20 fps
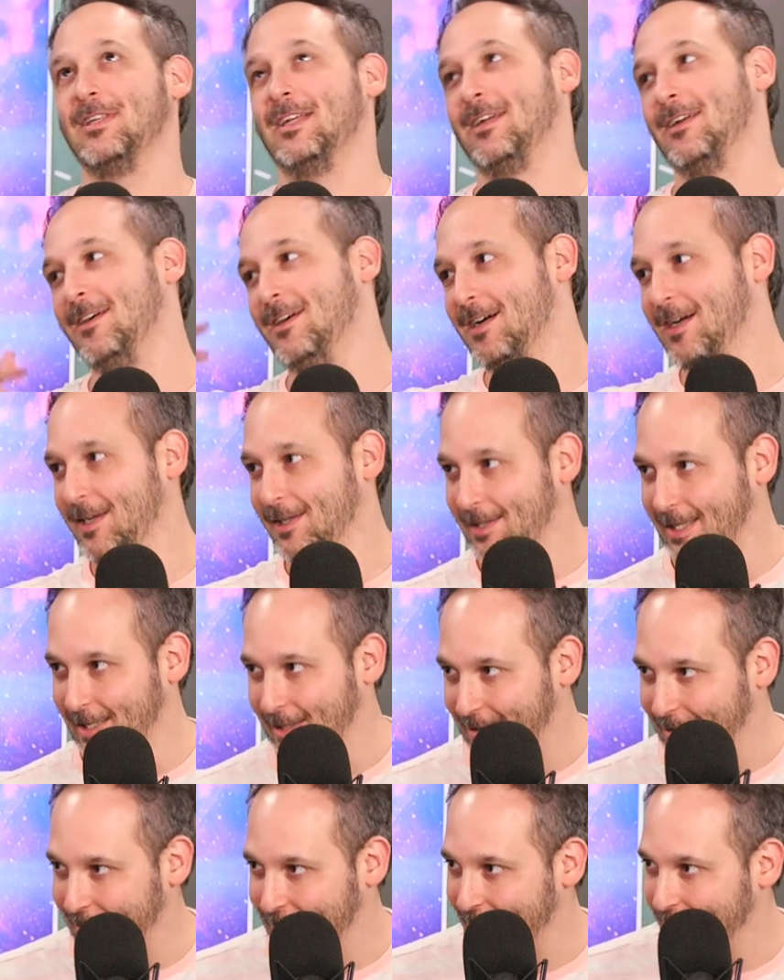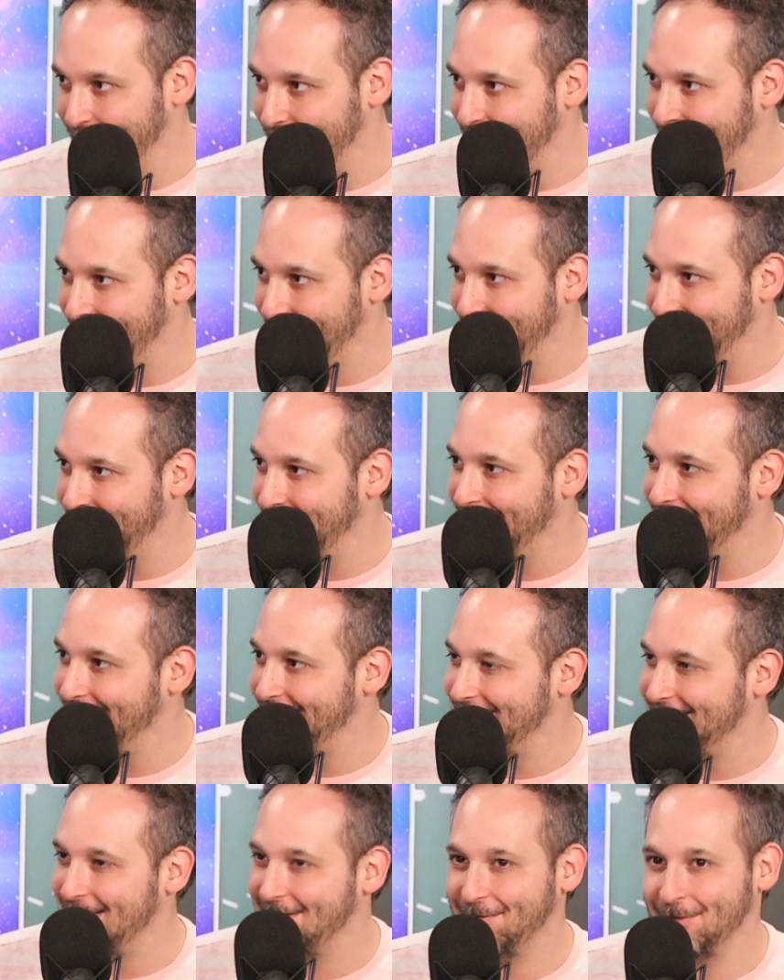like, oh, like, you know,
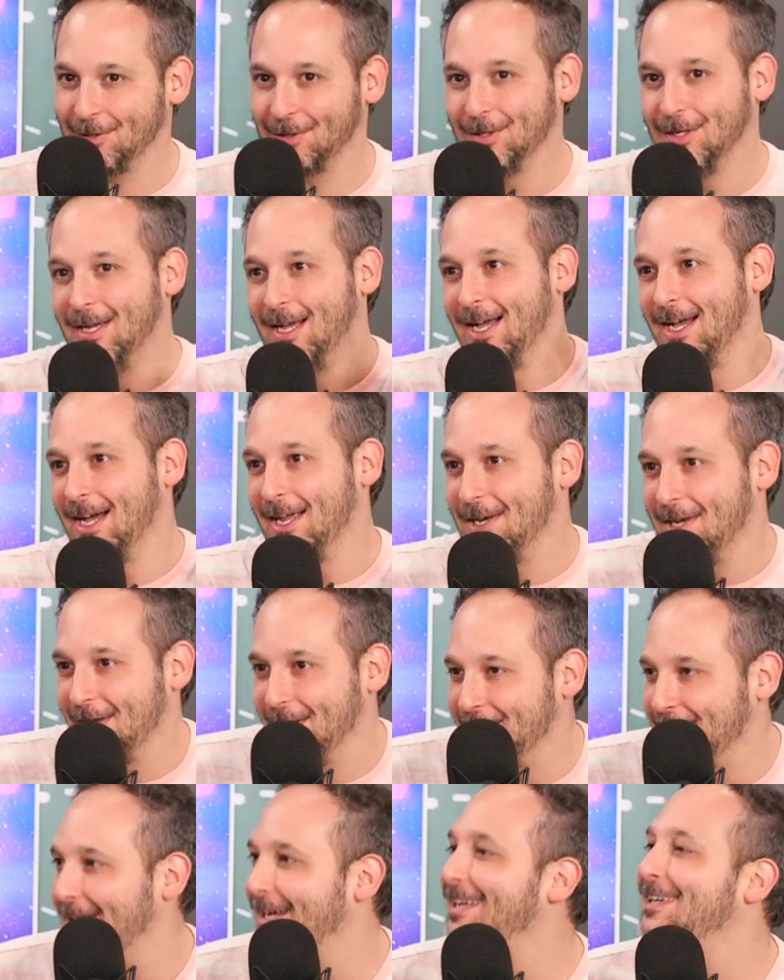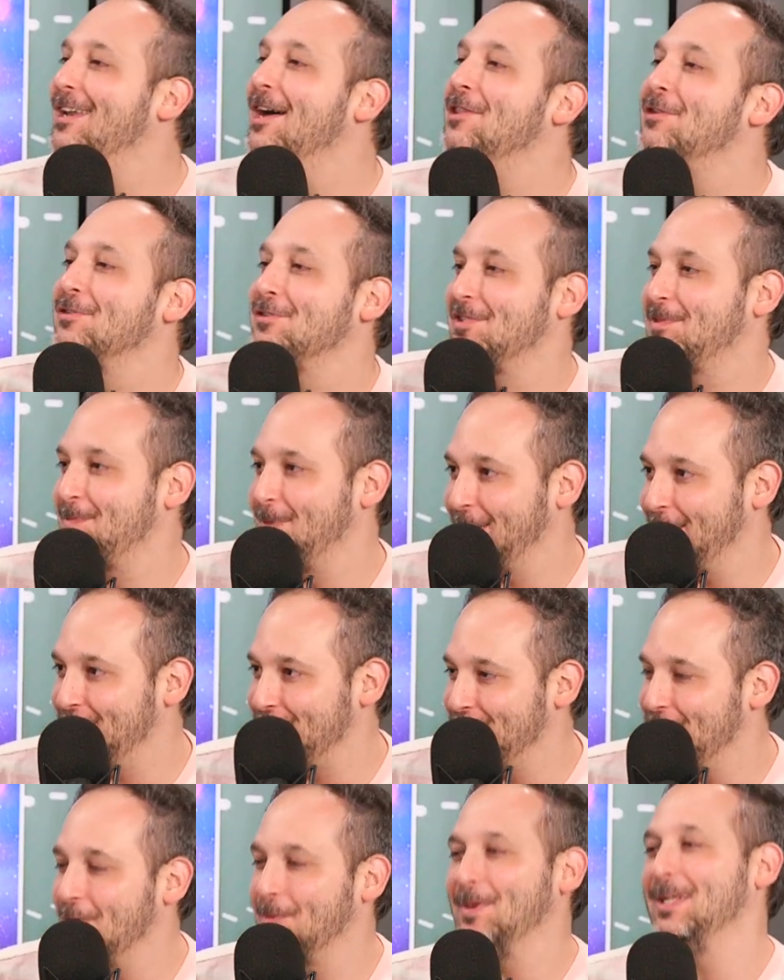Xavier, another
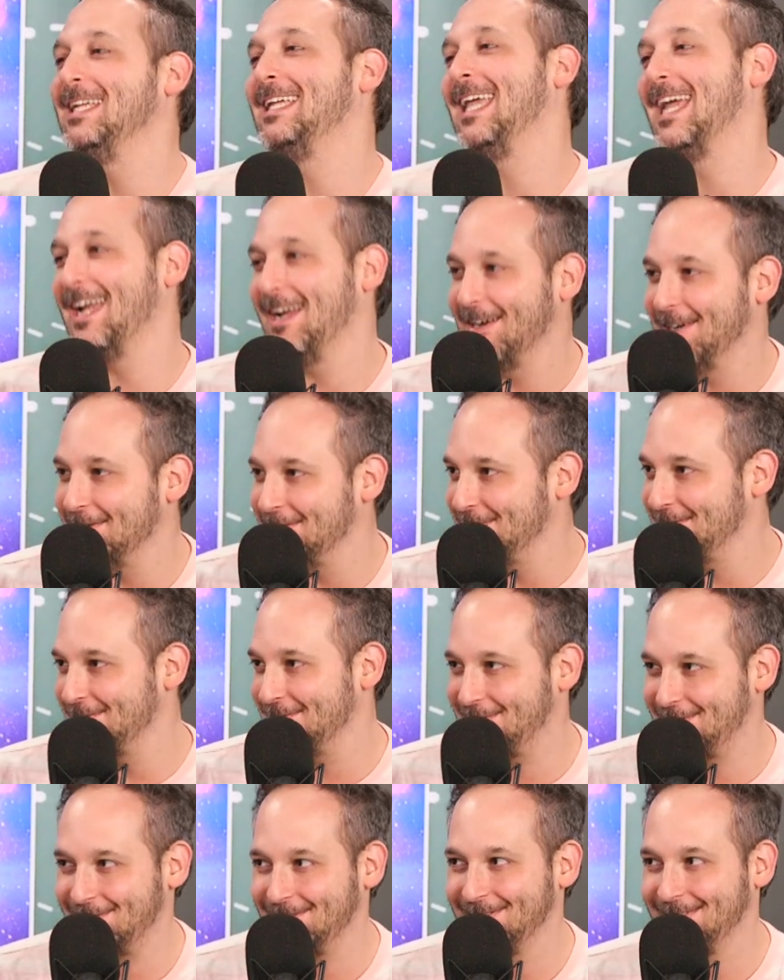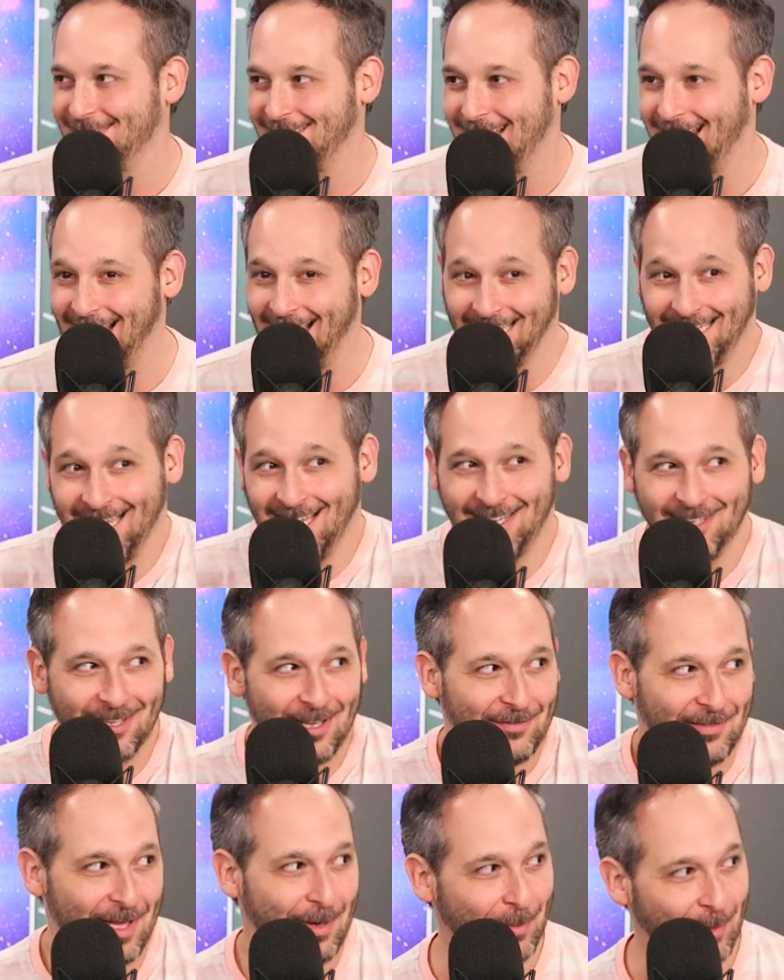speech, nobody cares. I kind of
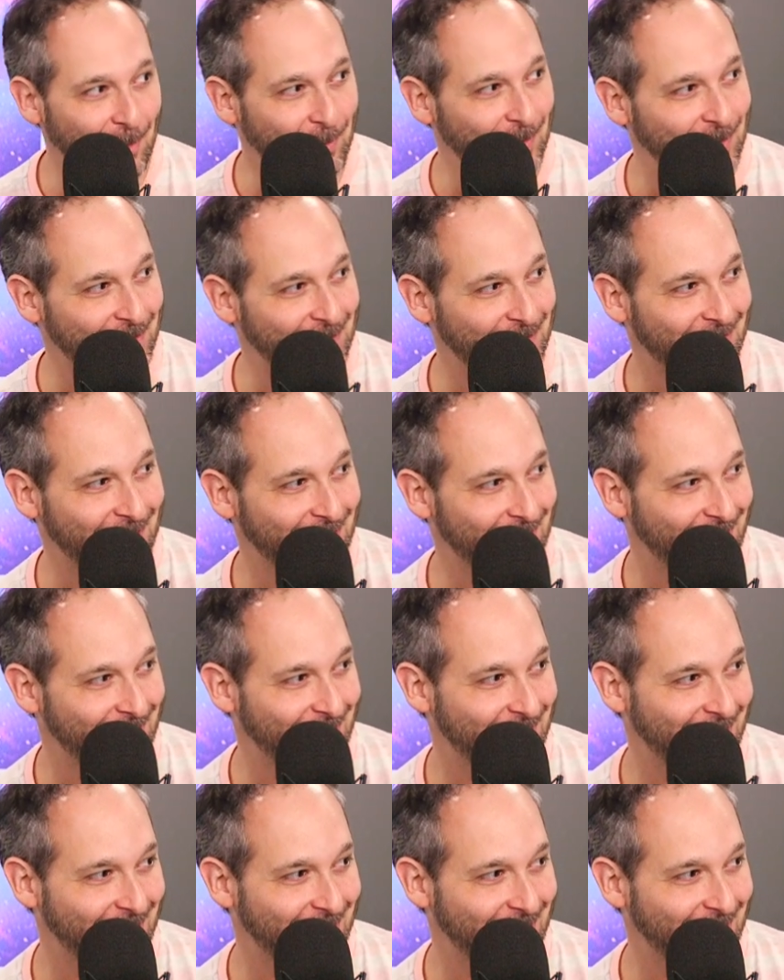love that moment. I did